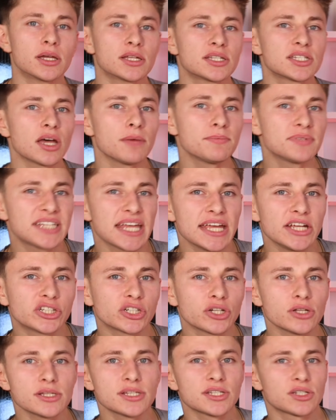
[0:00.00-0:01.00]

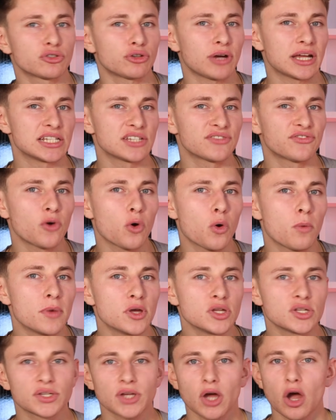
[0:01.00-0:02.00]
Substations,
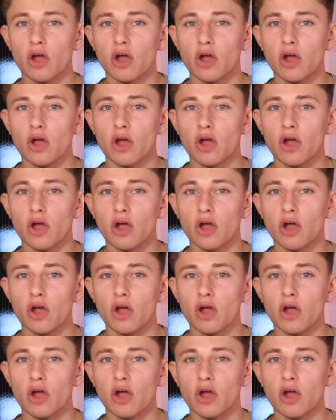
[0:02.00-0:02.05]
transformers,